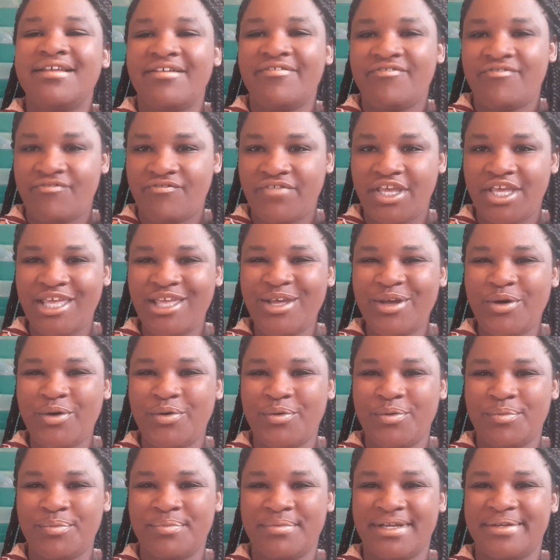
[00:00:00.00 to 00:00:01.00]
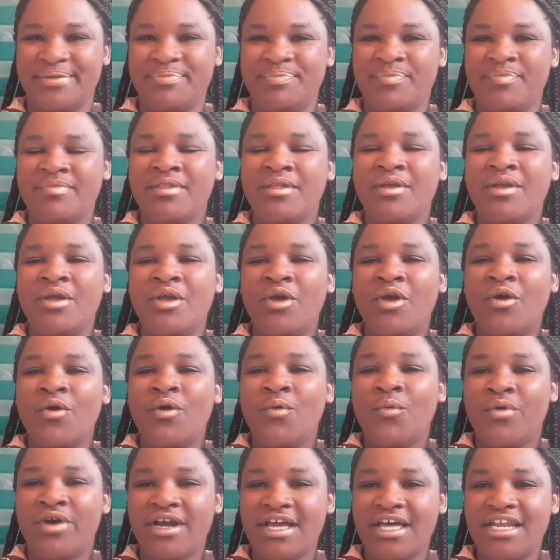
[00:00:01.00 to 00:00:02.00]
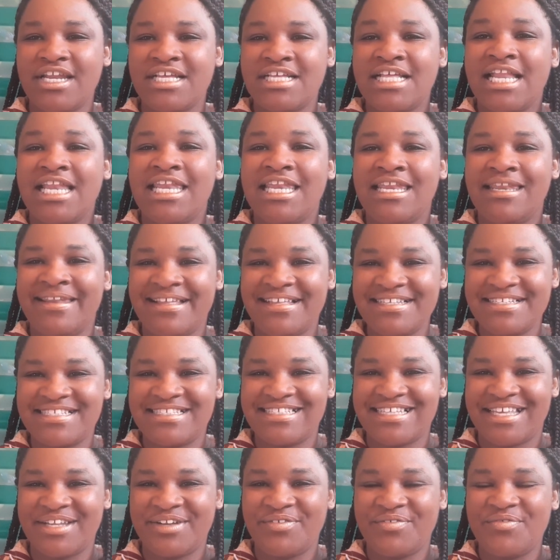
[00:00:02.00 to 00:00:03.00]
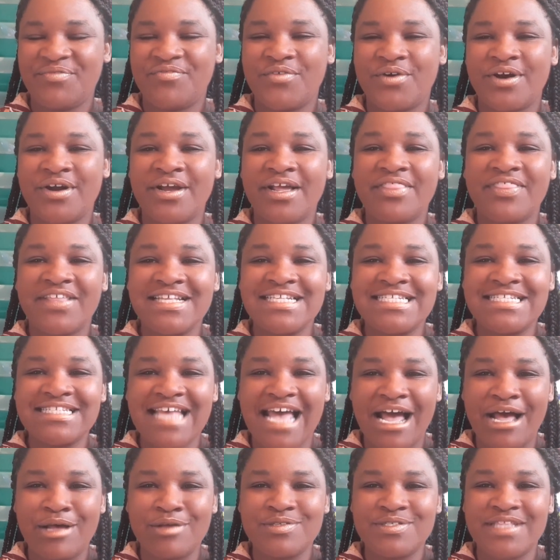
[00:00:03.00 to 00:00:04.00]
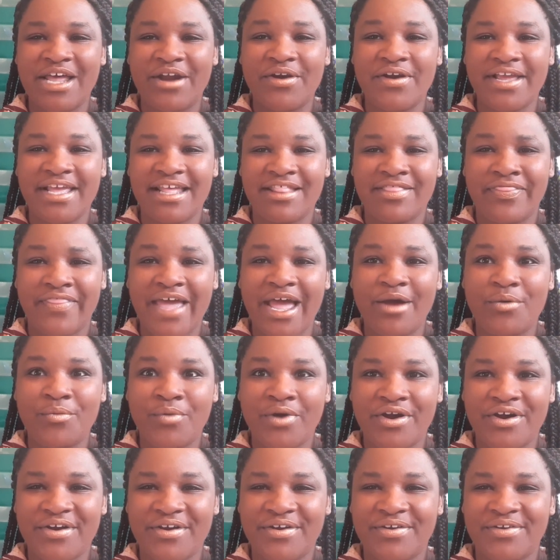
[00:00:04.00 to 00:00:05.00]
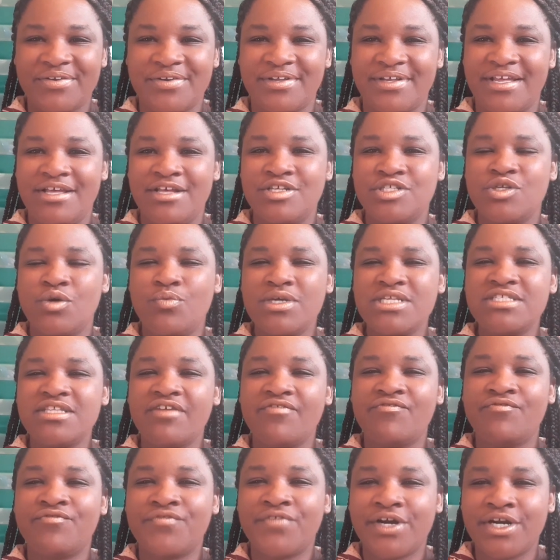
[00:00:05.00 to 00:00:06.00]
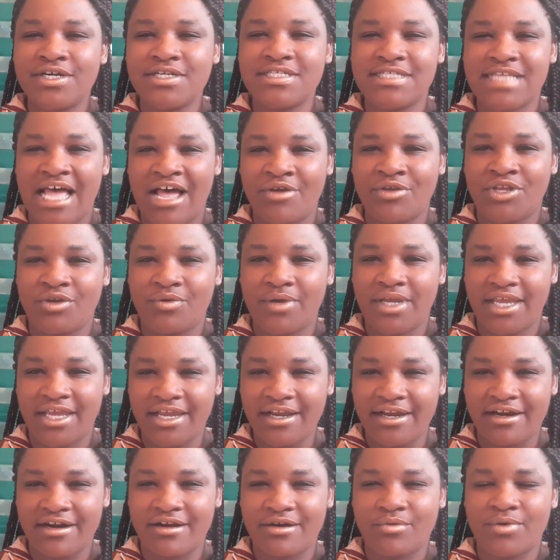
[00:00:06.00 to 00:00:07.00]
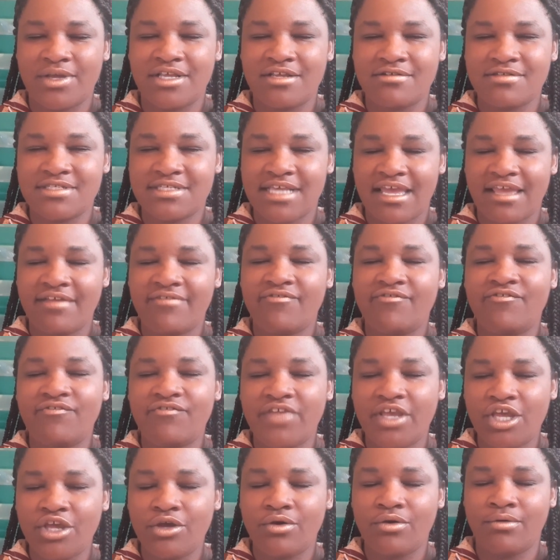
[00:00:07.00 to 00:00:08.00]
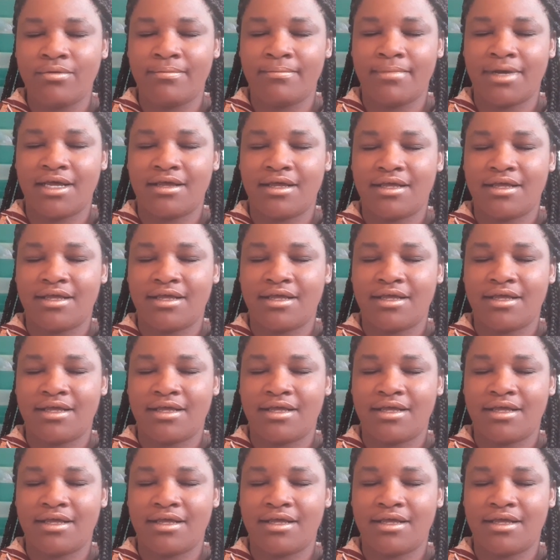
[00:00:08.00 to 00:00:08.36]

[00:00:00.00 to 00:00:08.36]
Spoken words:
Fume. We're gonna listen for the sounds that are in that word. So what's the first sound you hear when you say fume?